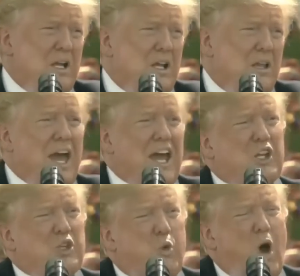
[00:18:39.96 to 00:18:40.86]
That
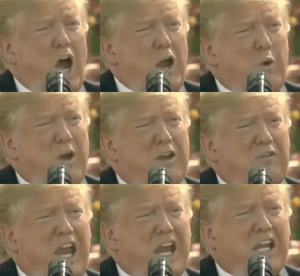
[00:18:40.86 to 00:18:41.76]
is why we have
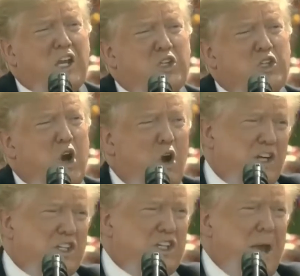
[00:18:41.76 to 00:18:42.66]
taken
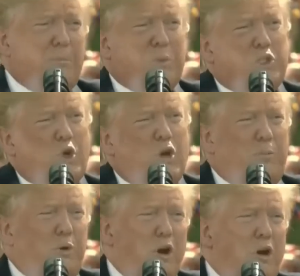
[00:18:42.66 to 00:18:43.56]
historic steps to
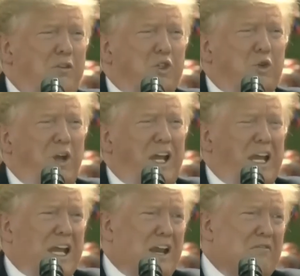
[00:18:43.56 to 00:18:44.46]
improve
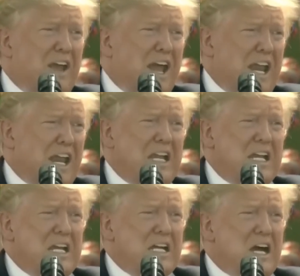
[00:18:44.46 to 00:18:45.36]
screening and vetting
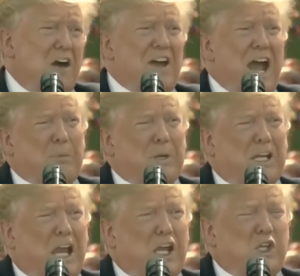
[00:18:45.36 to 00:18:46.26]
of
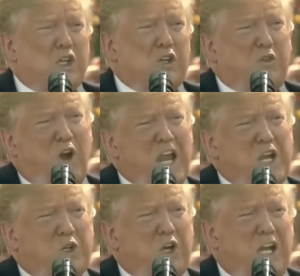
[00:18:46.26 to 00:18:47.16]
applications for
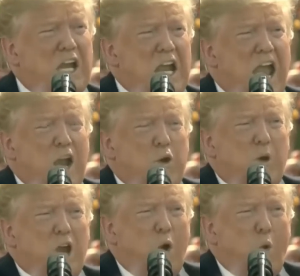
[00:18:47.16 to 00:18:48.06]
entry, and
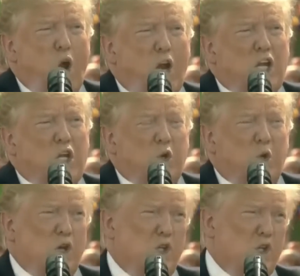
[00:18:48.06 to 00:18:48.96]
we are working to
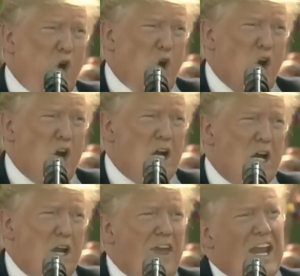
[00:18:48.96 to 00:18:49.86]
ensure
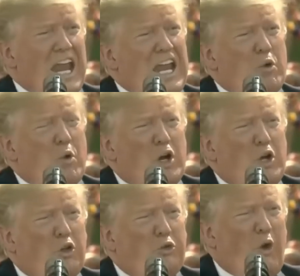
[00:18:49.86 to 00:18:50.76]
that anyone
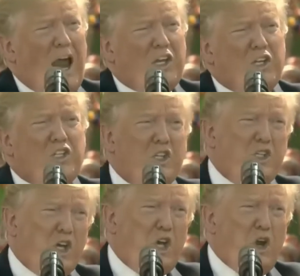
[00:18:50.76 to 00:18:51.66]
who threatens the
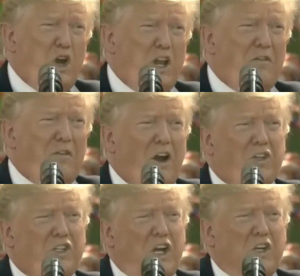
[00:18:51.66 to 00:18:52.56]
security of our
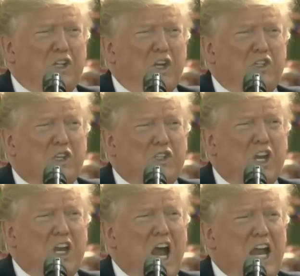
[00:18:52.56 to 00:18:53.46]
citizens is
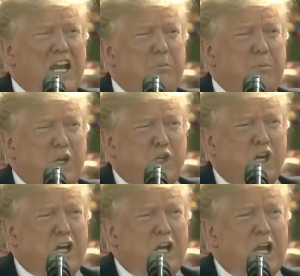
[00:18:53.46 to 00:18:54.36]
denied
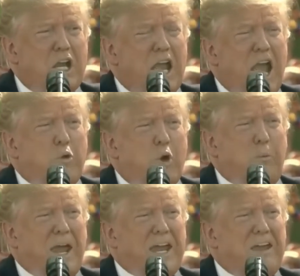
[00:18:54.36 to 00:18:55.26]
admission and will
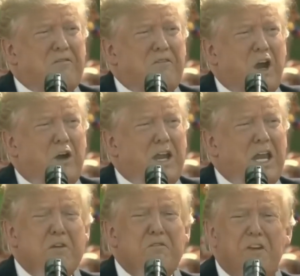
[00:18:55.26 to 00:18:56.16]
pay a
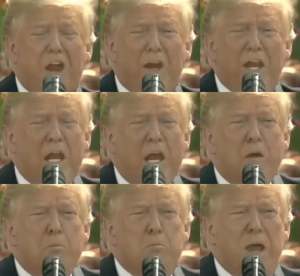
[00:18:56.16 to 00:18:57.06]
very, very
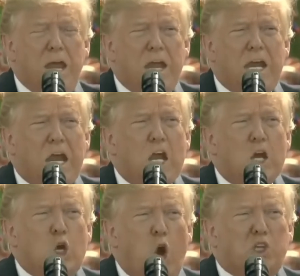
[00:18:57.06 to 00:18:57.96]
big,
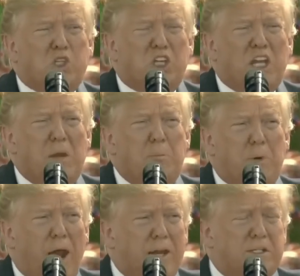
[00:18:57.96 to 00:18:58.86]
costly
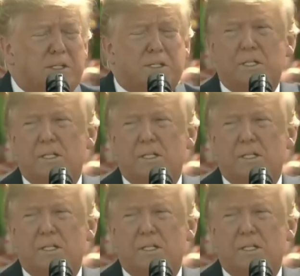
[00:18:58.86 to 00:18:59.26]
price.